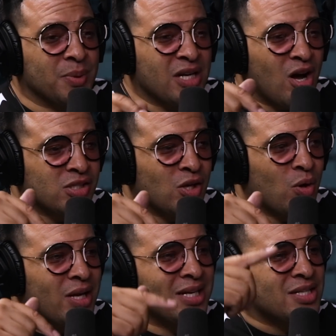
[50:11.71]
But then
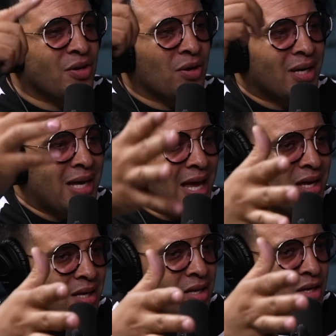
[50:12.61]
also, is there a
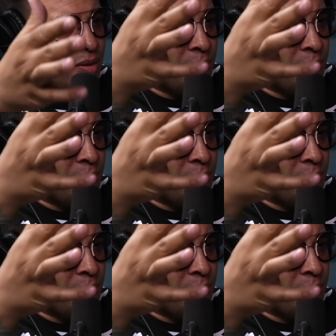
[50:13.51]
gay